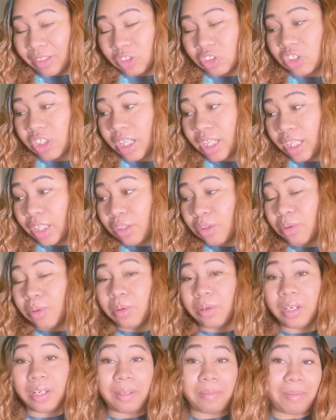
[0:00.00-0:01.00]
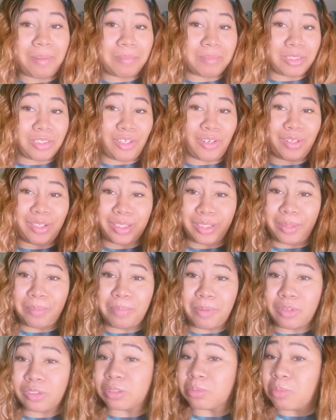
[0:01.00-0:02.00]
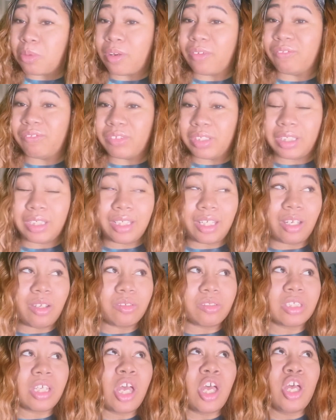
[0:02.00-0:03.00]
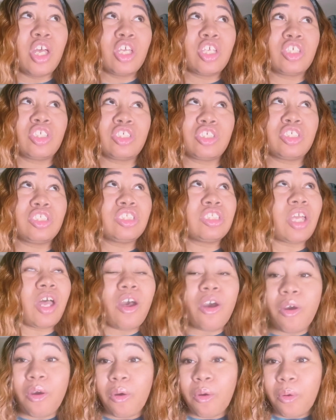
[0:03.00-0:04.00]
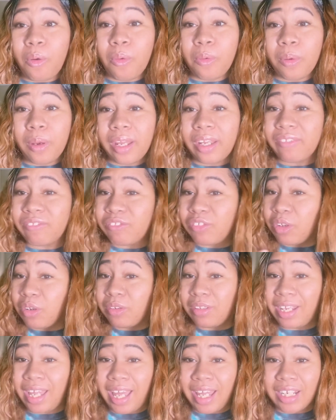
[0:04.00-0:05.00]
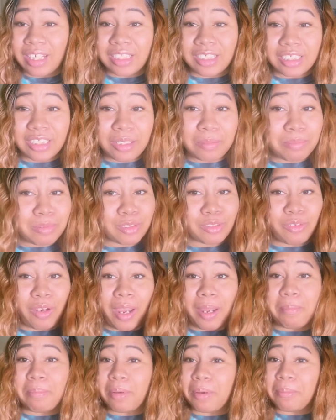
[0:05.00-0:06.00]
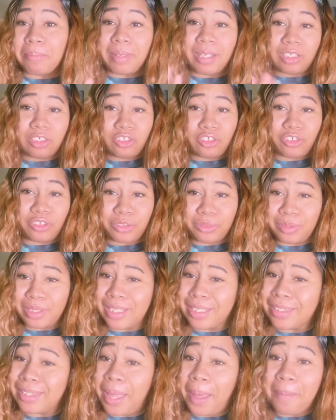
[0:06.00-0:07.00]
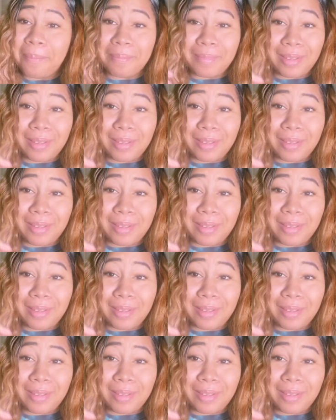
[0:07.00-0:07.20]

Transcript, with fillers: channel. I'm starting to post more videos. So, if you're not a subscriber, make sure you hit that